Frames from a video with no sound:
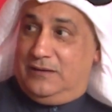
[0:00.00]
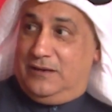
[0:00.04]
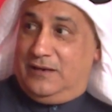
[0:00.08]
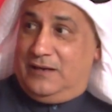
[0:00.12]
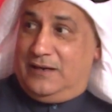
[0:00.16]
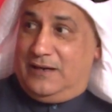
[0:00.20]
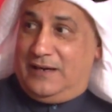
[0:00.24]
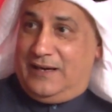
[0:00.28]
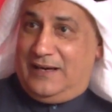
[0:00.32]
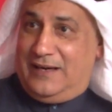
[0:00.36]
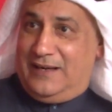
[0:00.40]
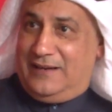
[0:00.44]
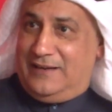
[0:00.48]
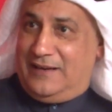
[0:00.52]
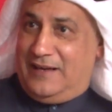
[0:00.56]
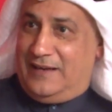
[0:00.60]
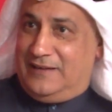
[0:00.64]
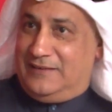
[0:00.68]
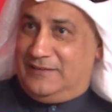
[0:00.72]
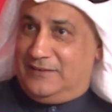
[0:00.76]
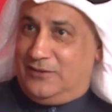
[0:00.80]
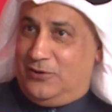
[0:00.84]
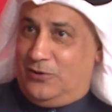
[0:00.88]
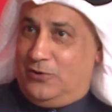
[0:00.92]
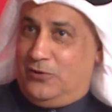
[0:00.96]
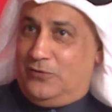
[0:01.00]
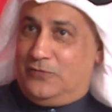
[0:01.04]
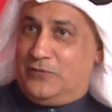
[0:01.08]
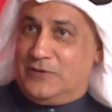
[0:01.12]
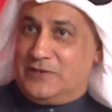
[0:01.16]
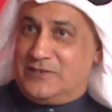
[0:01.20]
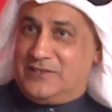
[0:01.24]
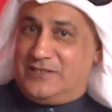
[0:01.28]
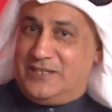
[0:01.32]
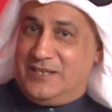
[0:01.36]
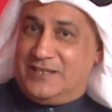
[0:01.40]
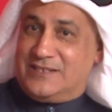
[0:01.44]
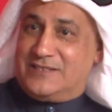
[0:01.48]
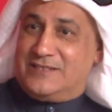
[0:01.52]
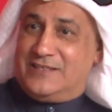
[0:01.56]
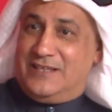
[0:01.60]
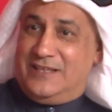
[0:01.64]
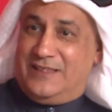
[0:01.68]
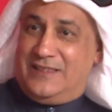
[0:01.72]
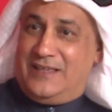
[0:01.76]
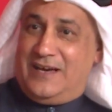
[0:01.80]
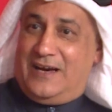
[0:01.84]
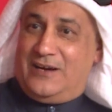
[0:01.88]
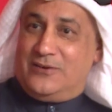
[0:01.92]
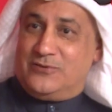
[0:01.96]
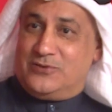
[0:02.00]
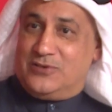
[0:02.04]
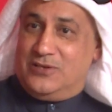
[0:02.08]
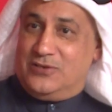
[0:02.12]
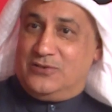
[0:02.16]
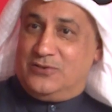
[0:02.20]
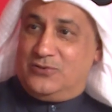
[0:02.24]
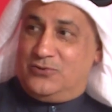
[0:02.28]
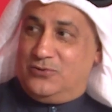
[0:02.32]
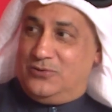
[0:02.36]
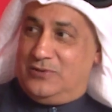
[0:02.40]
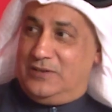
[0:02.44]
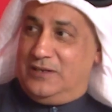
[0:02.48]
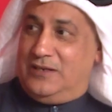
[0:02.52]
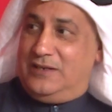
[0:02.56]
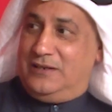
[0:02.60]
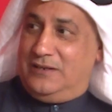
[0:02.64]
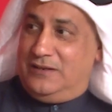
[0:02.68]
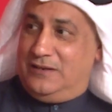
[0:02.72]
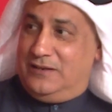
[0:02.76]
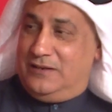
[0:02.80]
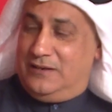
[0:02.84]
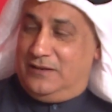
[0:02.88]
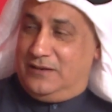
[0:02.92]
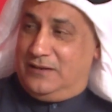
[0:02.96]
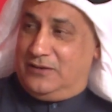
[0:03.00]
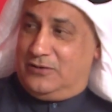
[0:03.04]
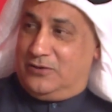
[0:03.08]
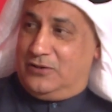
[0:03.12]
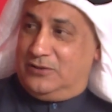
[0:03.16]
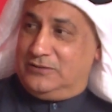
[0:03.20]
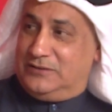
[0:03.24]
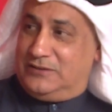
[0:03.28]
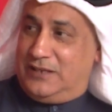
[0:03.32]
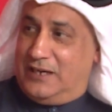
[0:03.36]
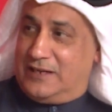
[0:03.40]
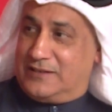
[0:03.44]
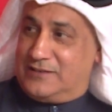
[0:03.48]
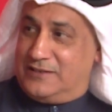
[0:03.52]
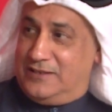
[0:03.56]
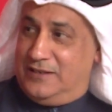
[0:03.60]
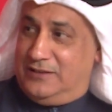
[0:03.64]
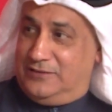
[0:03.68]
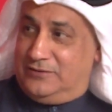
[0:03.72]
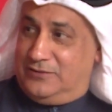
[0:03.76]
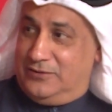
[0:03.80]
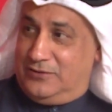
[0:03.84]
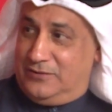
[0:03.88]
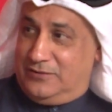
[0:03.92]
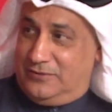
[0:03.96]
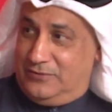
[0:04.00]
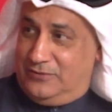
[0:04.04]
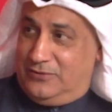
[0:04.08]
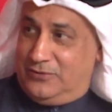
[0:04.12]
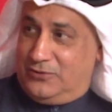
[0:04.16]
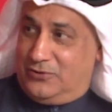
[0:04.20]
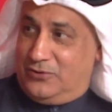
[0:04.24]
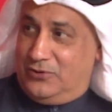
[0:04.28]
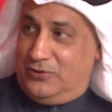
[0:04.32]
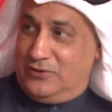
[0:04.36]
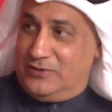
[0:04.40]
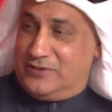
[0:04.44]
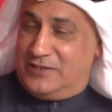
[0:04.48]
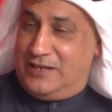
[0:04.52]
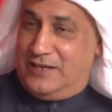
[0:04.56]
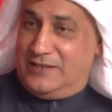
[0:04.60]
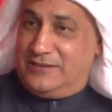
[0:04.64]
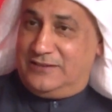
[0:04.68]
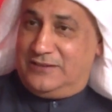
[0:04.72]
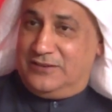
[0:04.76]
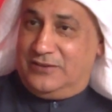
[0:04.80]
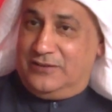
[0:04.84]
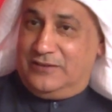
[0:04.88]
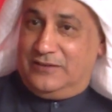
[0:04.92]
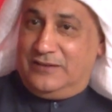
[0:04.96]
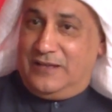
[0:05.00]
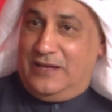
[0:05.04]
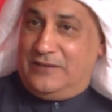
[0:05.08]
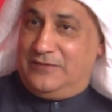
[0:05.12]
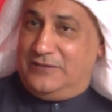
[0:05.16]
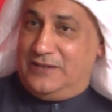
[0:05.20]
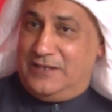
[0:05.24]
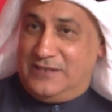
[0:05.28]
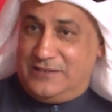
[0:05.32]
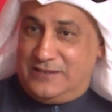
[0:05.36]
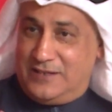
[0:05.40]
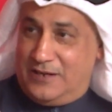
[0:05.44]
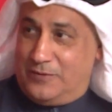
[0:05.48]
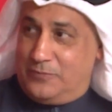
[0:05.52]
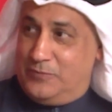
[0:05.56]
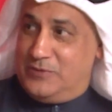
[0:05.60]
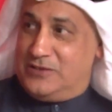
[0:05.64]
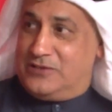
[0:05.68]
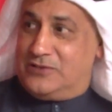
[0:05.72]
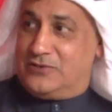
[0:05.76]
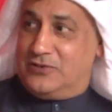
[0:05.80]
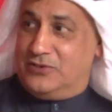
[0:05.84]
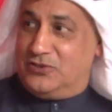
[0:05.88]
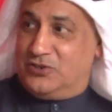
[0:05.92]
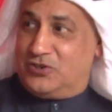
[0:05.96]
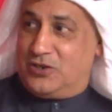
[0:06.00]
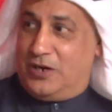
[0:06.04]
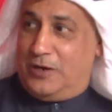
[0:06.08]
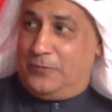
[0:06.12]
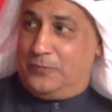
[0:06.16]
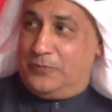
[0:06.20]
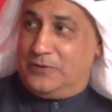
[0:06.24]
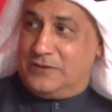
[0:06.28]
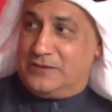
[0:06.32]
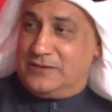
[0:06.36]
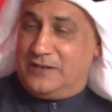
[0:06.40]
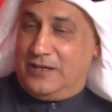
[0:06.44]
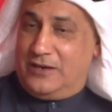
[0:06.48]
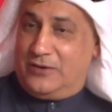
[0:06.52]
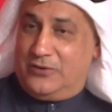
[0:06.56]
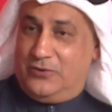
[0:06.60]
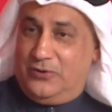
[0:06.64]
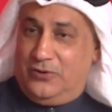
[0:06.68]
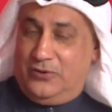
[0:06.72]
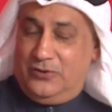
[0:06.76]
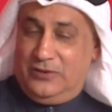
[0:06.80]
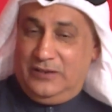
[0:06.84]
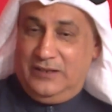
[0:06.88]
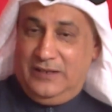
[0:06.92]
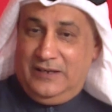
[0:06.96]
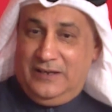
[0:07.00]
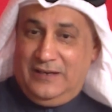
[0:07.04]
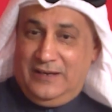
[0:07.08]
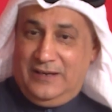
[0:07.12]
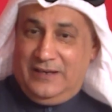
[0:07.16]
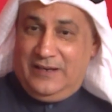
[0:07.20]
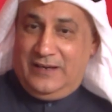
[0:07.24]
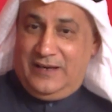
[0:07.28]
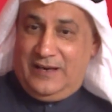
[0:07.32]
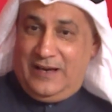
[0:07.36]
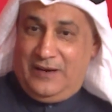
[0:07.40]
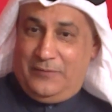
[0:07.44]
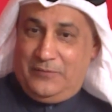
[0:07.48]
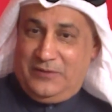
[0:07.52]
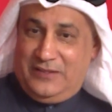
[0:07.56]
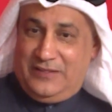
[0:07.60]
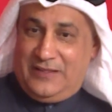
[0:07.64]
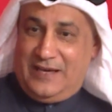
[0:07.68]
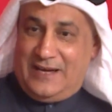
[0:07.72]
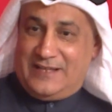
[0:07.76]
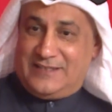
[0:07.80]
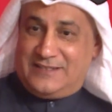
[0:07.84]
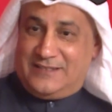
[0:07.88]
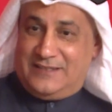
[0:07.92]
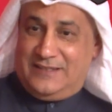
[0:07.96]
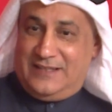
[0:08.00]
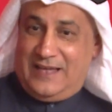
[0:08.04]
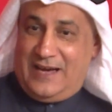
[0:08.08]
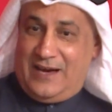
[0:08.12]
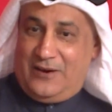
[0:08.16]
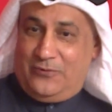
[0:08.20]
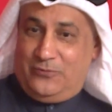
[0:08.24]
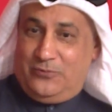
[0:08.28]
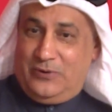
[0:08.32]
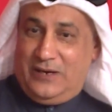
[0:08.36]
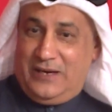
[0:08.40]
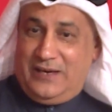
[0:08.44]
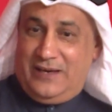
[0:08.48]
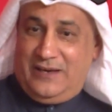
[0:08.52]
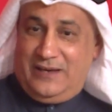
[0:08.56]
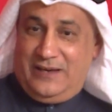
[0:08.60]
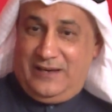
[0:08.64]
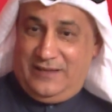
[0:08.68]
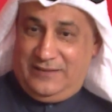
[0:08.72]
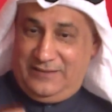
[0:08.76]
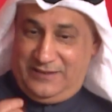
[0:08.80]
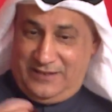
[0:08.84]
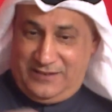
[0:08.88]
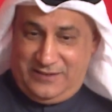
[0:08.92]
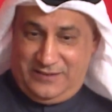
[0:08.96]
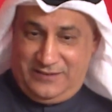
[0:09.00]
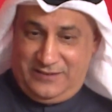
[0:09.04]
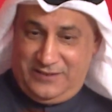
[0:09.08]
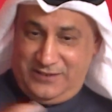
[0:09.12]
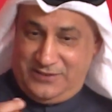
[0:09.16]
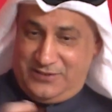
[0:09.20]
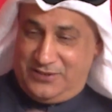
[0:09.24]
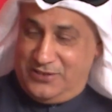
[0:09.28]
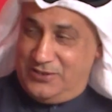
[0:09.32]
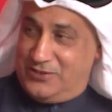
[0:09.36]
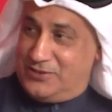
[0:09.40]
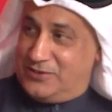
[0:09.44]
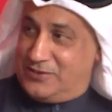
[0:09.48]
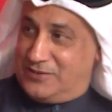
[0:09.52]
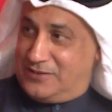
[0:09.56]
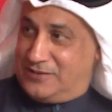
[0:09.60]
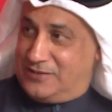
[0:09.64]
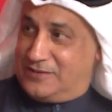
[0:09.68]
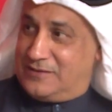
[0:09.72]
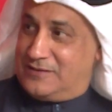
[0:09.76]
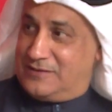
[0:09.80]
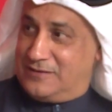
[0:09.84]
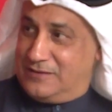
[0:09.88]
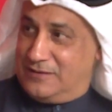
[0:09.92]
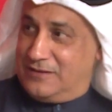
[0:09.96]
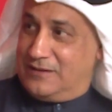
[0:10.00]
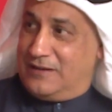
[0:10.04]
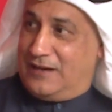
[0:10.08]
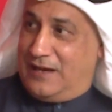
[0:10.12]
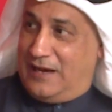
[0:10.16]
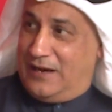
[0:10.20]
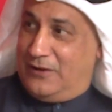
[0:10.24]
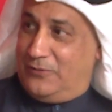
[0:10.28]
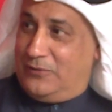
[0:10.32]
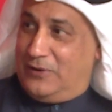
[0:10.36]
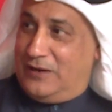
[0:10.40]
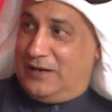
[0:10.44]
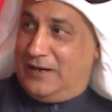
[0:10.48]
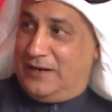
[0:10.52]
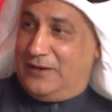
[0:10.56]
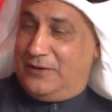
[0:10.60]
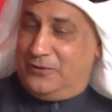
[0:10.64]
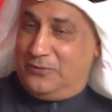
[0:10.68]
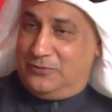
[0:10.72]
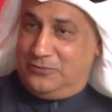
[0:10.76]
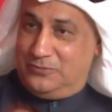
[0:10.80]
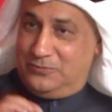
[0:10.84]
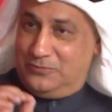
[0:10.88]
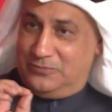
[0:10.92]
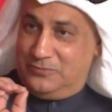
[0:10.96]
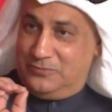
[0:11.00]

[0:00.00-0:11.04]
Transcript: Yeah, and over 60,000 to the contact center, the call center. Then these are mystery shoppers that call. I mean, that way, and this is how